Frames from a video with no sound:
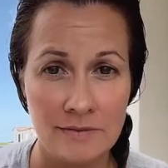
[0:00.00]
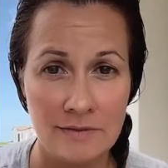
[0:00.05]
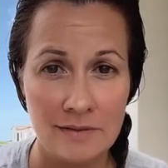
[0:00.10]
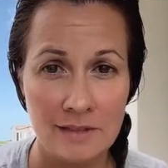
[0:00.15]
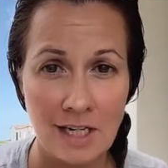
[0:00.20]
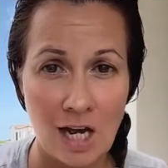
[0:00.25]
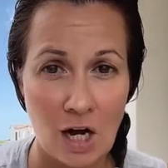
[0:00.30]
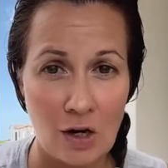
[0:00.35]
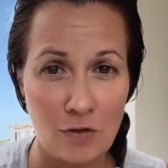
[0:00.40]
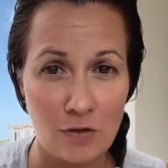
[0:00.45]

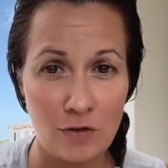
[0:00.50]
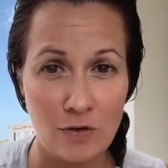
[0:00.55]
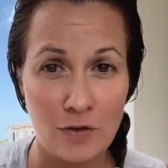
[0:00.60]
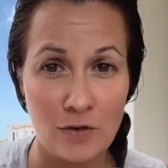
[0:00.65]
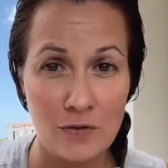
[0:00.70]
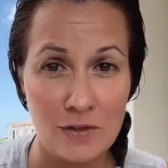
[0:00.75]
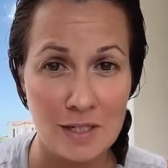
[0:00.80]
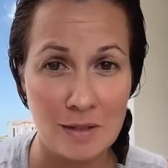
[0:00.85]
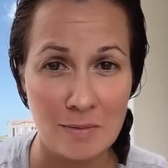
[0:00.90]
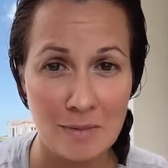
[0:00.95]
talk for
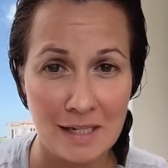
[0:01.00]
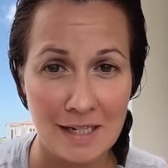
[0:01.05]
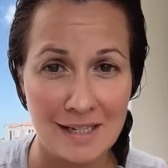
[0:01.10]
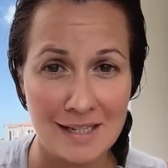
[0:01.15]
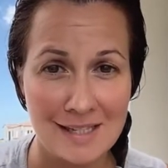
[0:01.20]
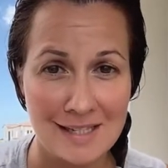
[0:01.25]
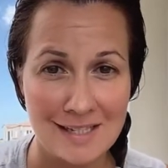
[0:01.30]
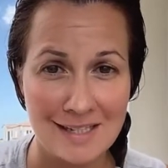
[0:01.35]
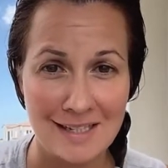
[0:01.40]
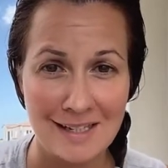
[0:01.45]
15
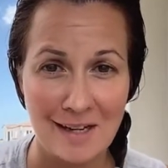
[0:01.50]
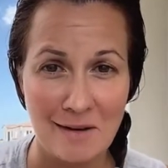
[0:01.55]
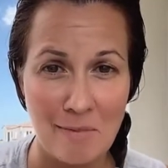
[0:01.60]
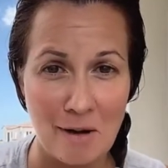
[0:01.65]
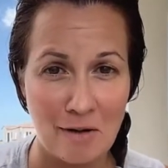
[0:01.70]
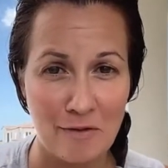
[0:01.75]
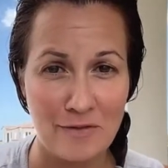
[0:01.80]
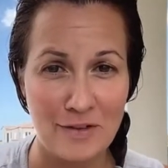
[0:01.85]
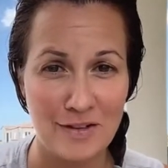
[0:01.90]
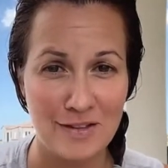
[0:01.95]
minutes
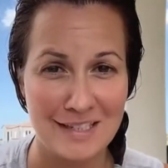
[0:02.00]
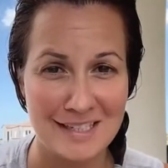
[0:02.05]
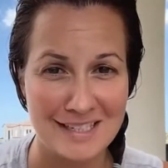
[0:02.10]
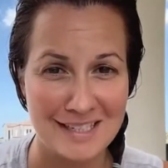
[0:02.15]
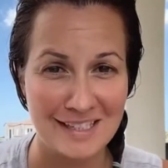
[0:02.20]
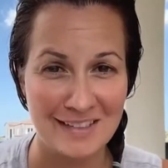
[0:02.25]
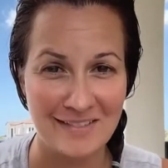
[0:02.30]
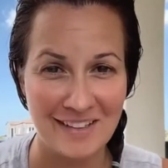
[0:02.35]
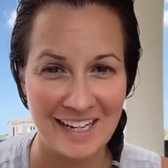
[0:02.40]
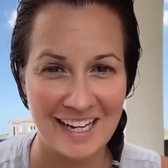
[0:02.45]
about fearless
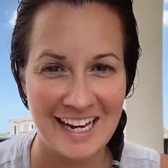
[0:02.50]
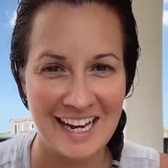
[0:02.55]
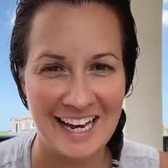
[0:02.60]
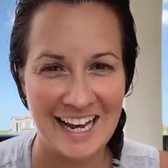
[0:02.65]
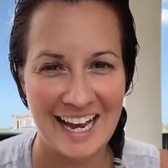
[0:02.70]
living.